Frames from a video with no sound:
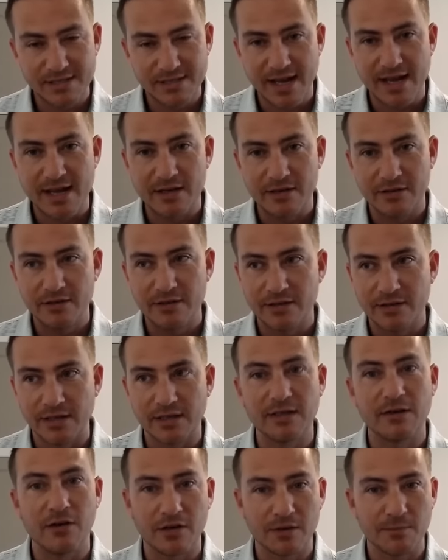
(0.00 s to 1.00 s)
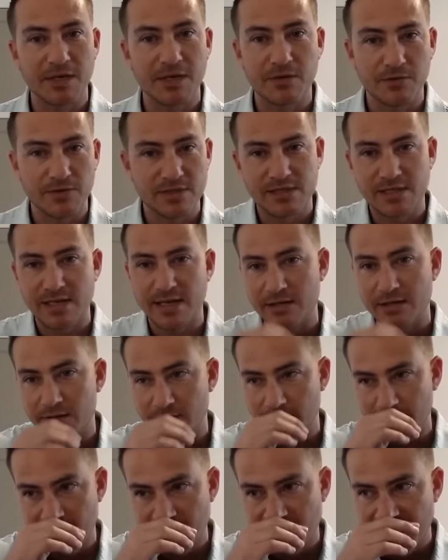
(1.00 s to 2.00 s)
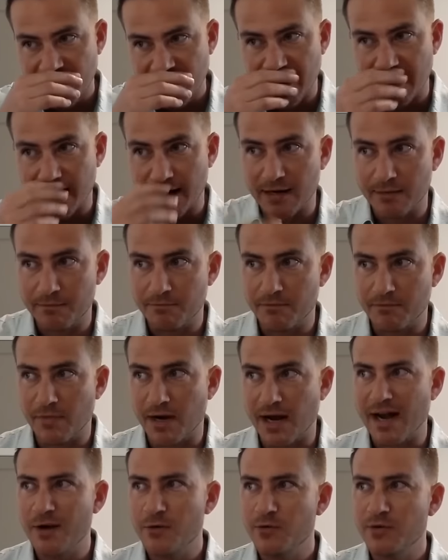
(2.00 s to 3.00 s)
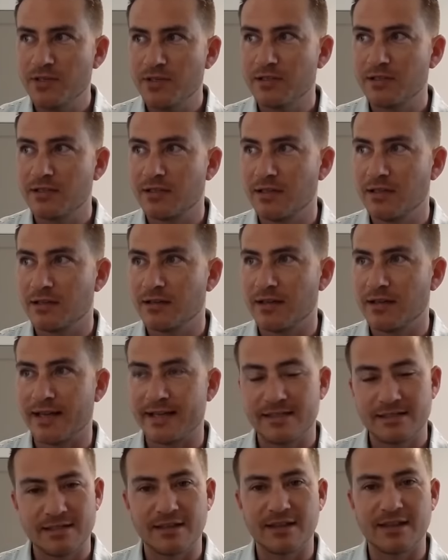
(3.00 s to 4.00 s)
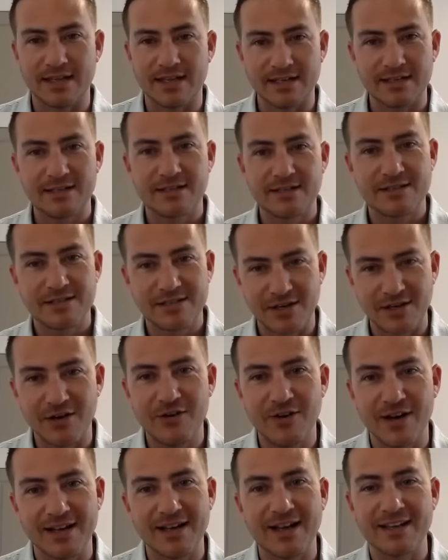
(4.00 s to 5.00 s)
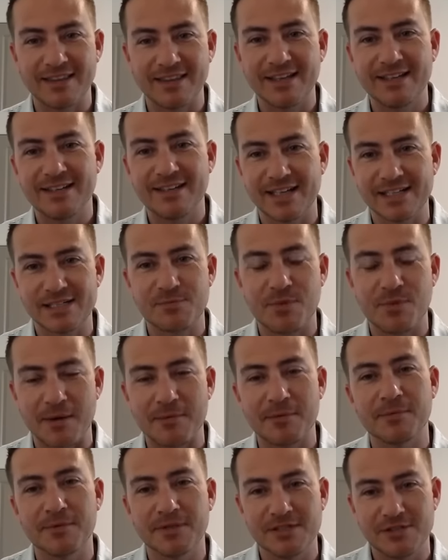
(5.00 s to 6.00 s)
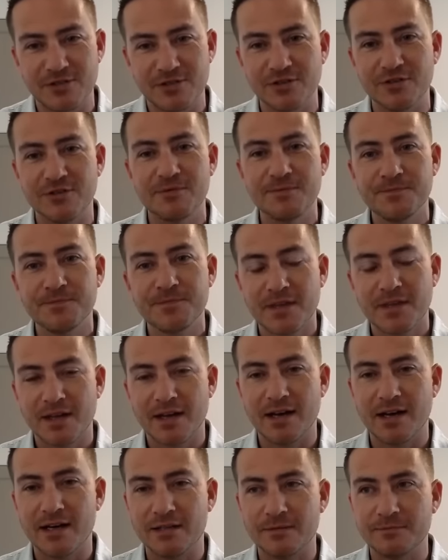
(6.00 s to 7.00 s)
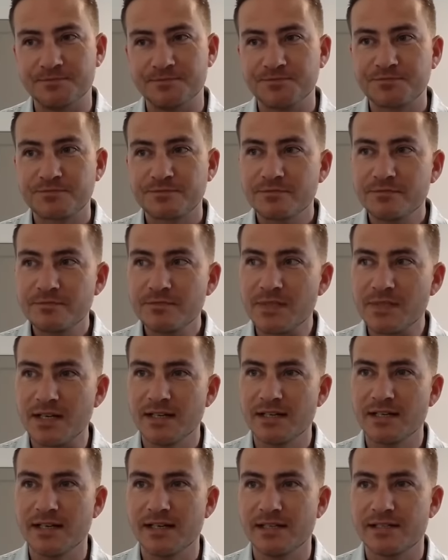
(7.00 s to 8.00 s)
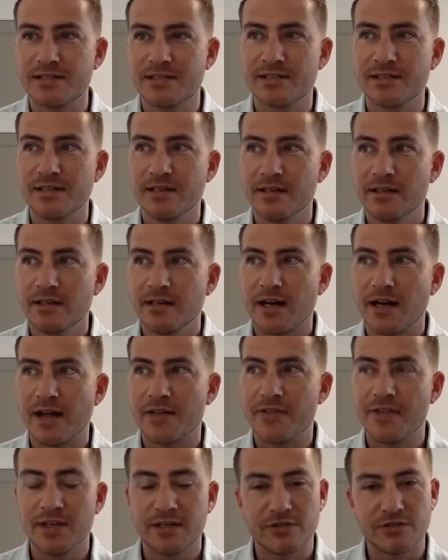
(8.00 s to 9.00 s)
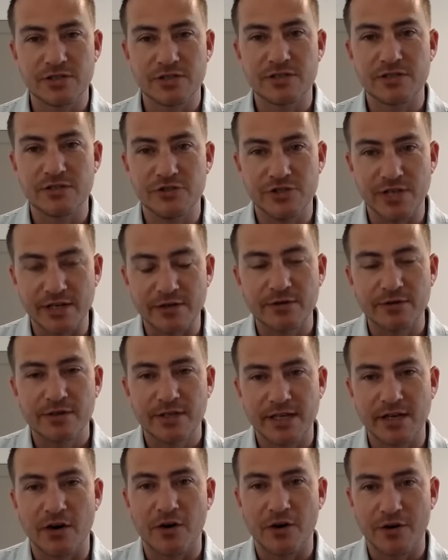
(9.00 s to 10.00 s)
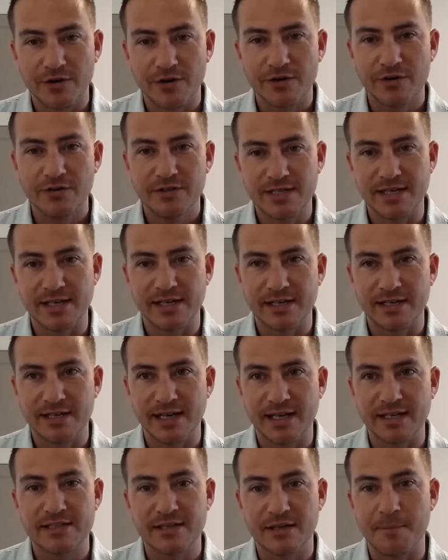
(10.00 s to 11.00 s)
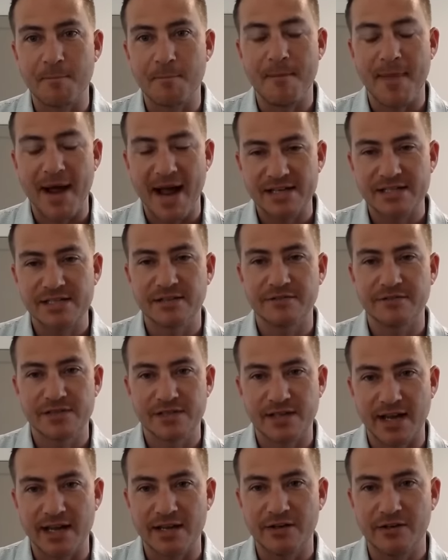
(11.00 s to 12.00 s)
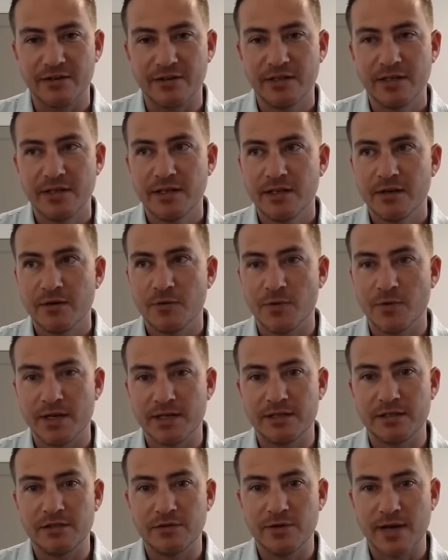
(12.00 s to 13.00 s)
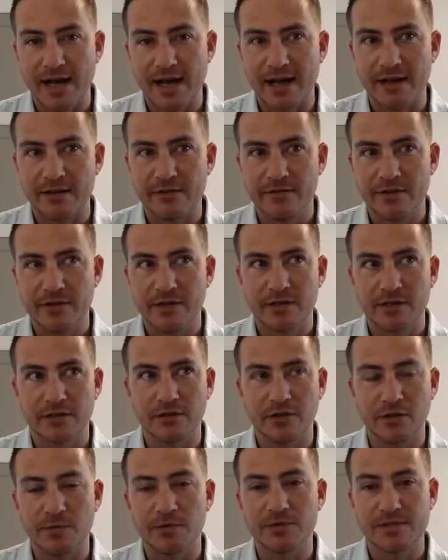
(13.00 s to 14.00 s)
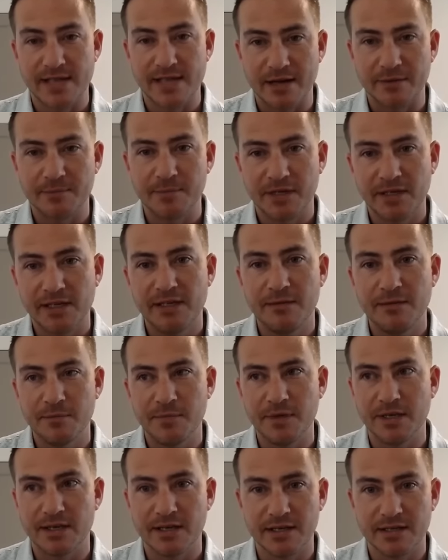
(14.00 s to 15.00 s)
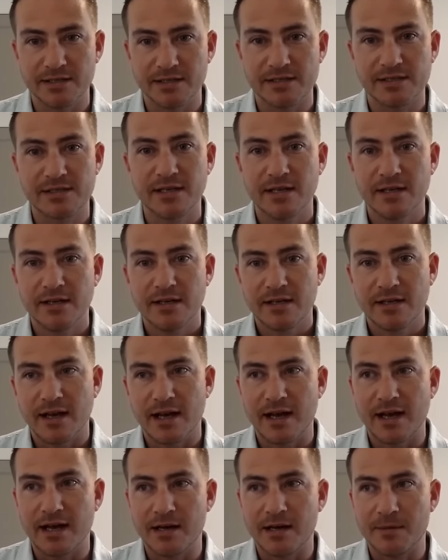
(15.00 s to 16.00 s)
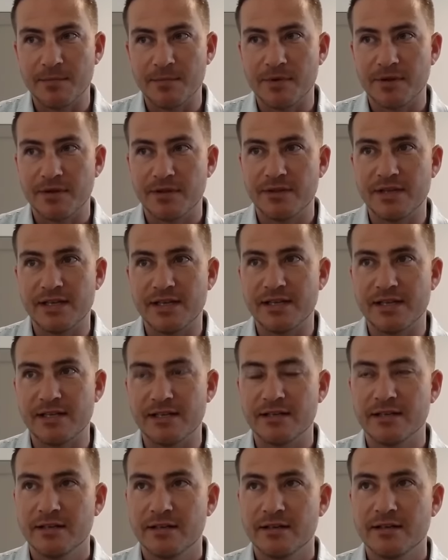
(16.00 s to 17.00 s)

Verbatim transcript: scale on a Bitcoin standard? I would like to think so. I think that's probably true. It's, I think, just generally harder to get to massive scale when you have global sound money, because the